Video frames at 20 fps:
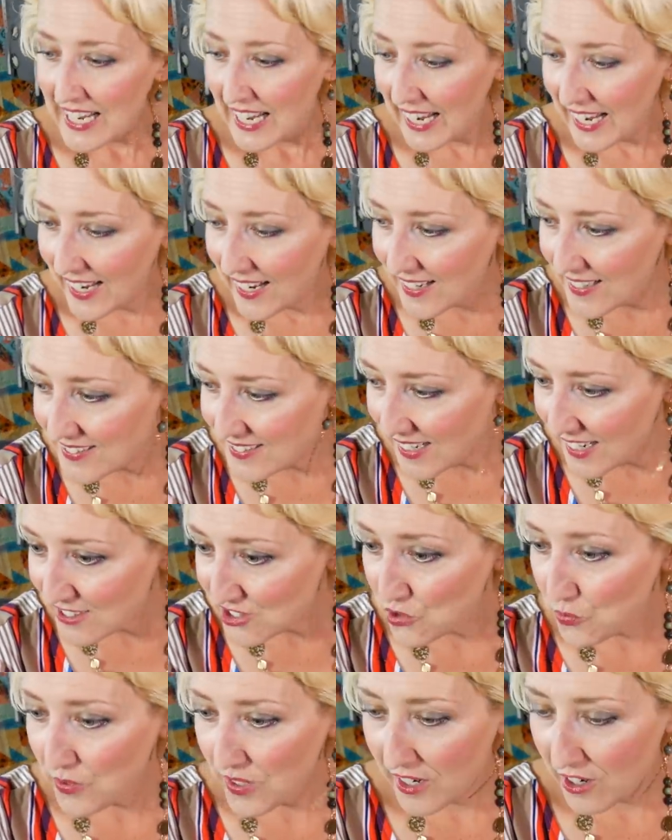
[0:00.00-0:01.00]
And uh,
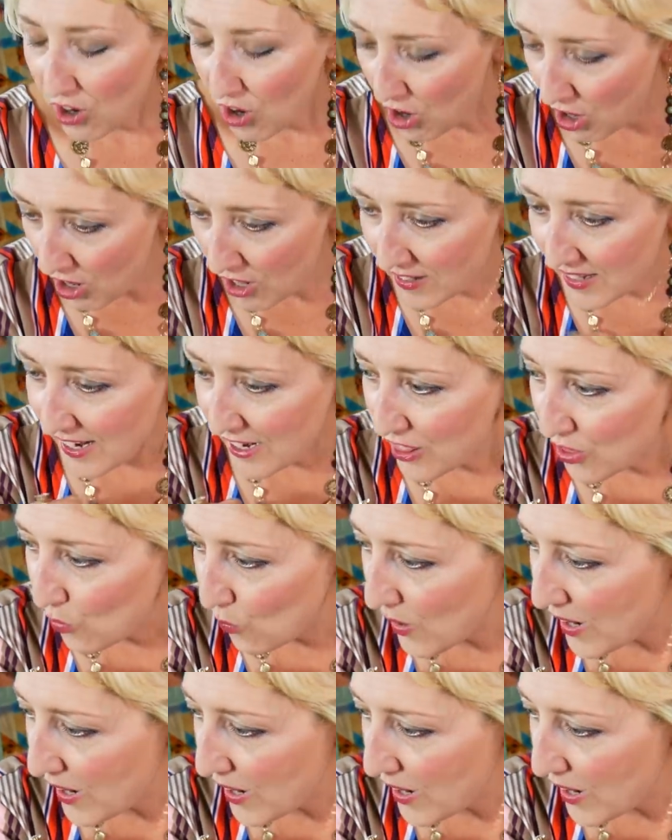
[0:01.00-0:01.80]
so we got our haul out of the